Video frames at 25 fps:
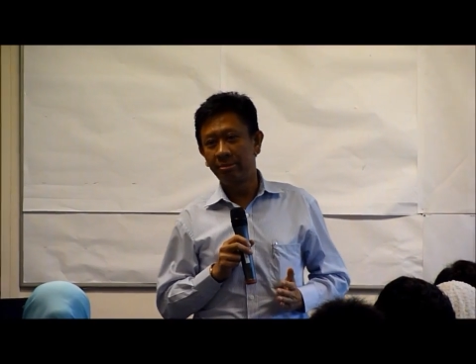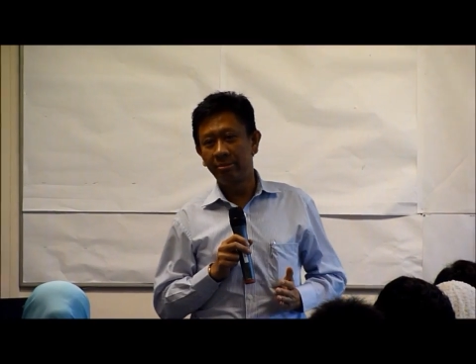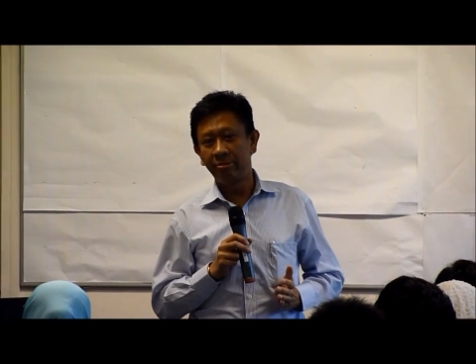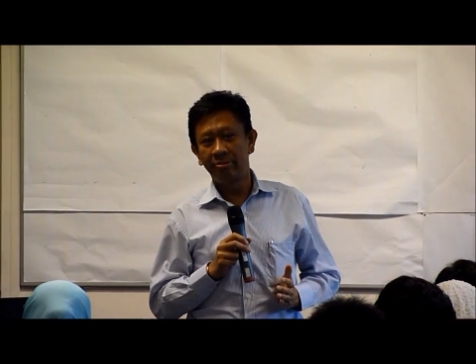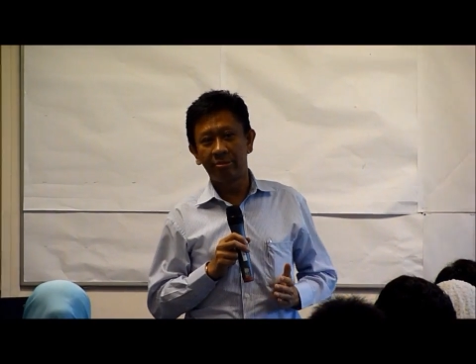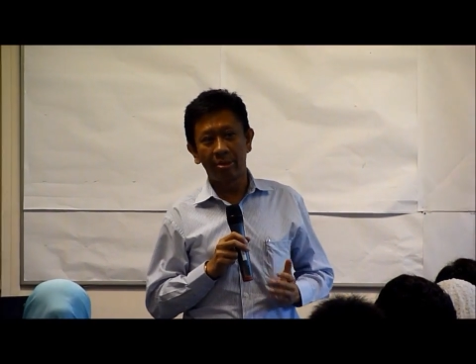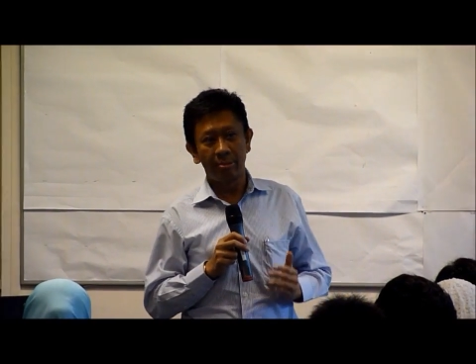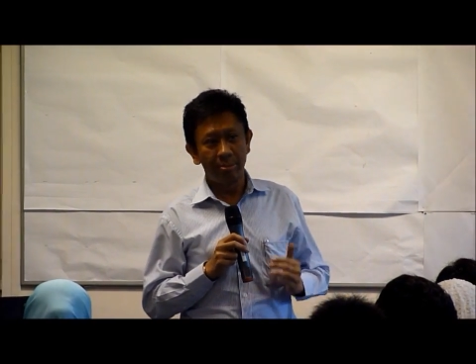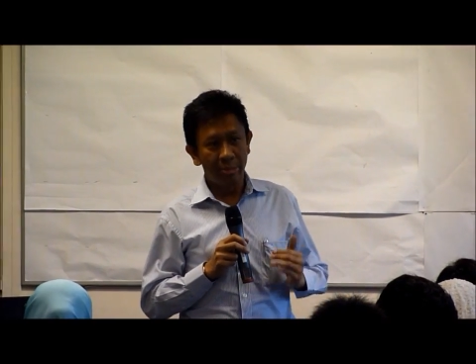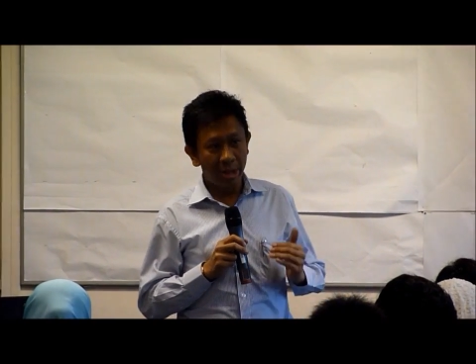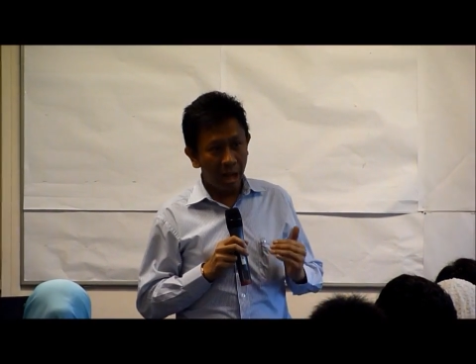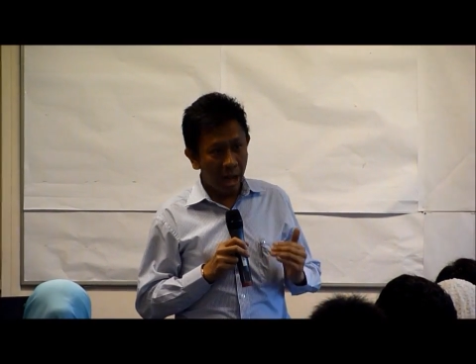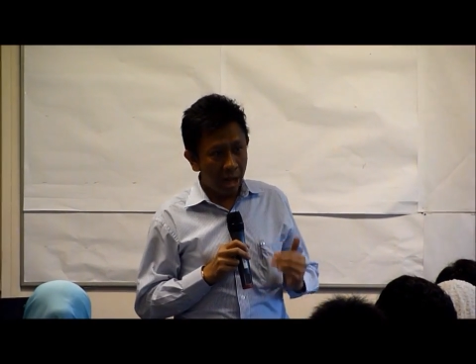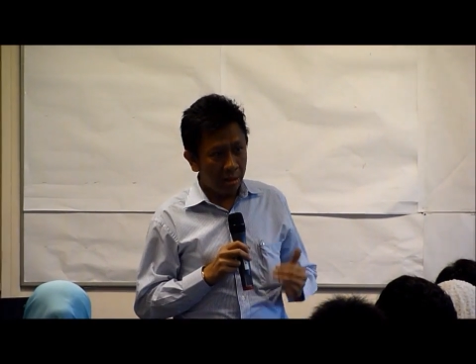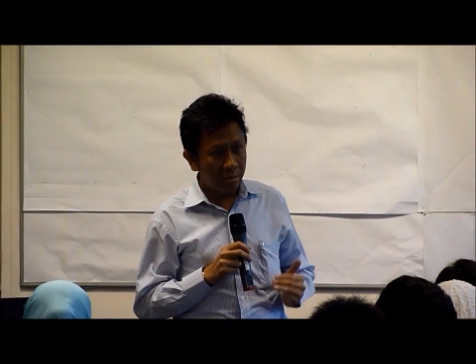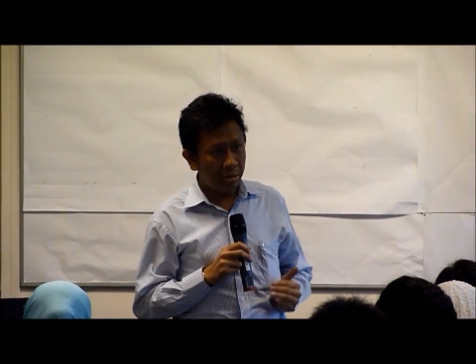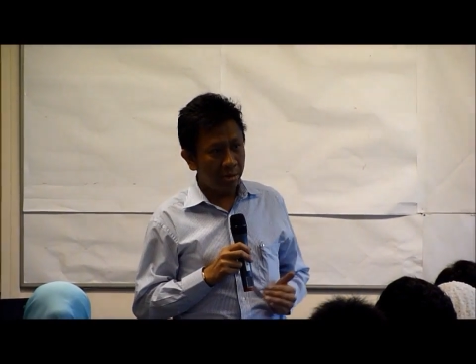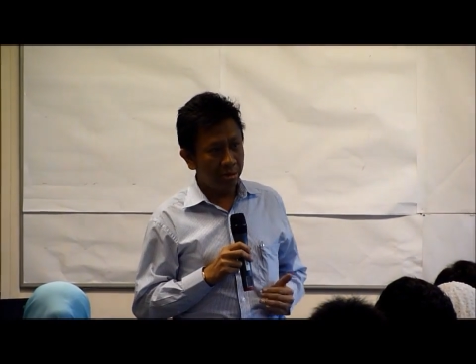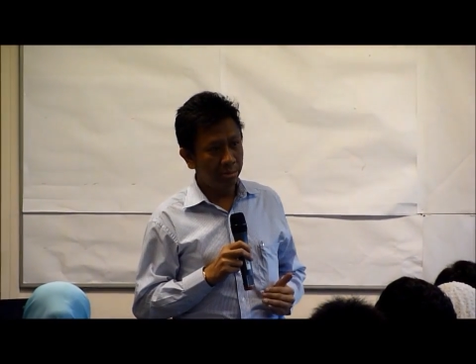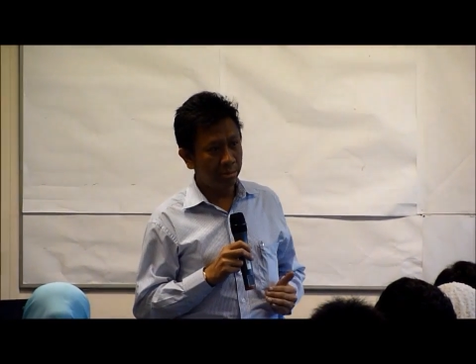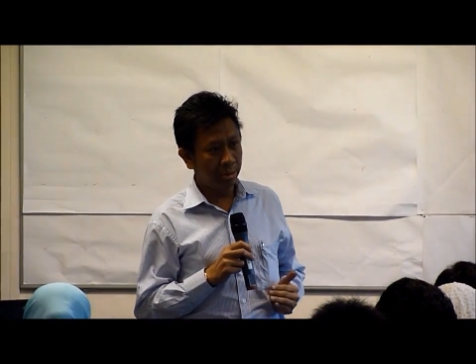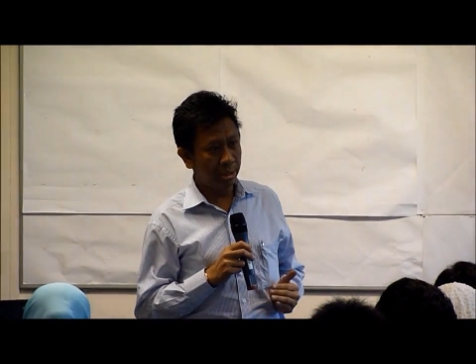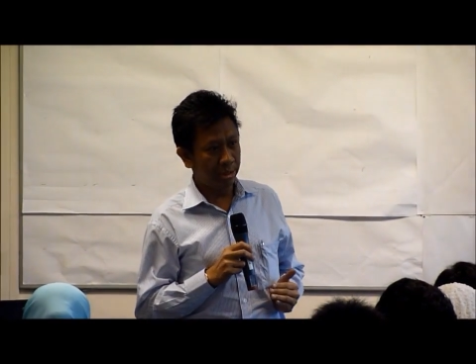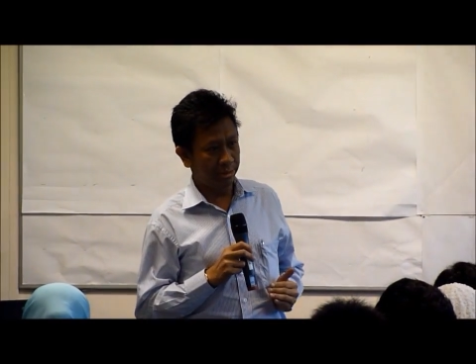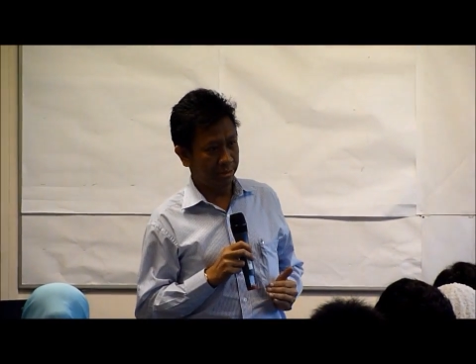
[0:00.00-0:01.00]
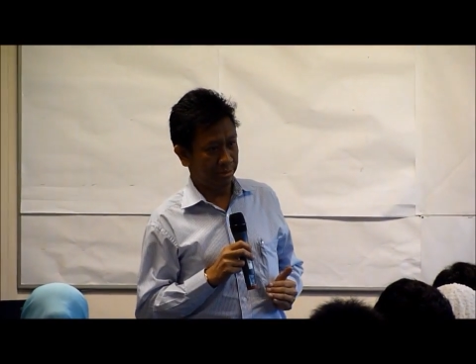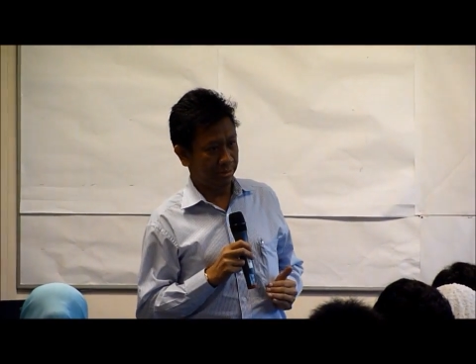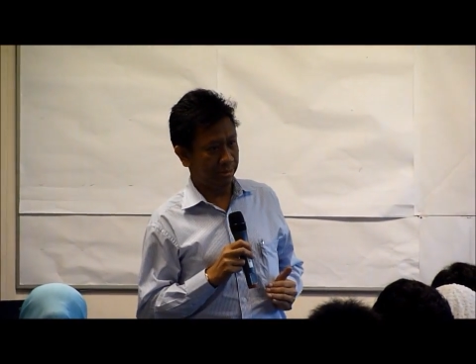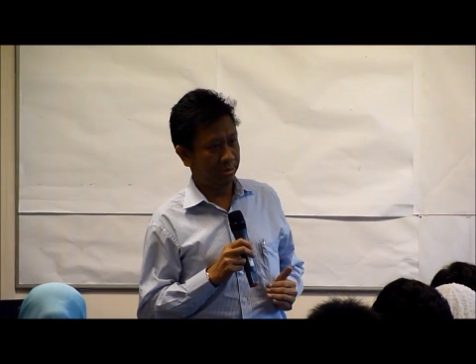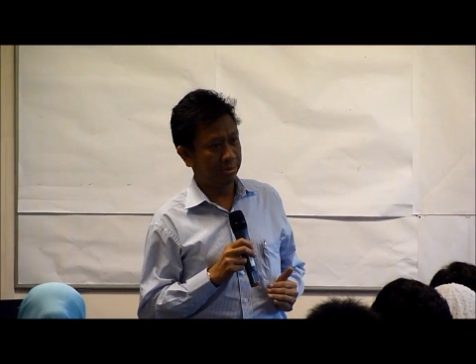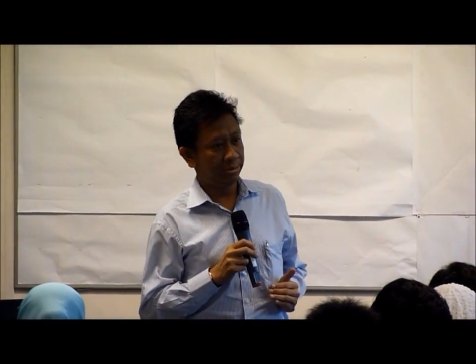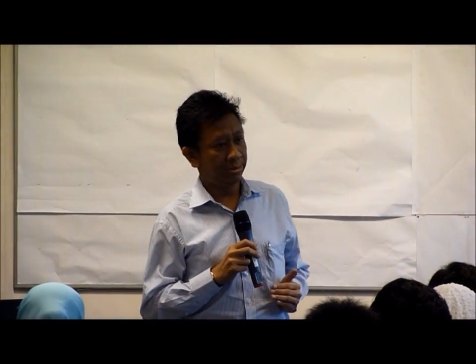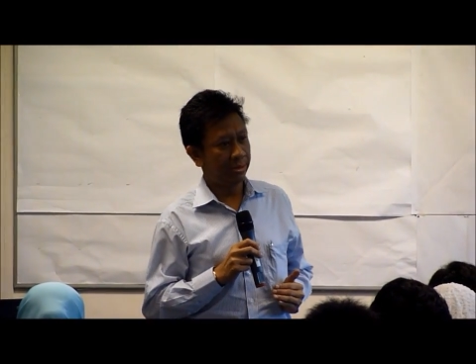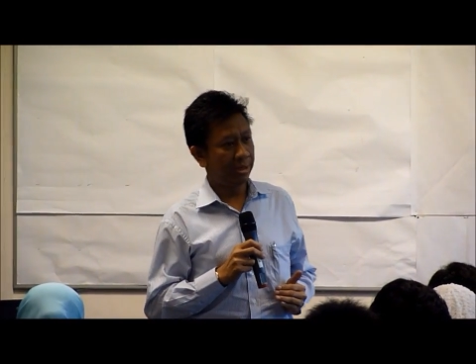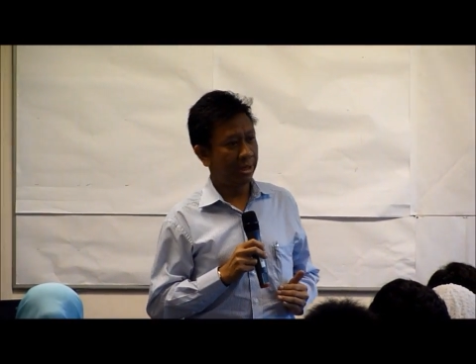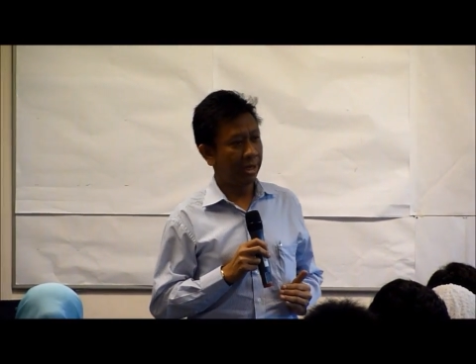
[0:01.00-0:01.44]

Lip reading: from now onwards,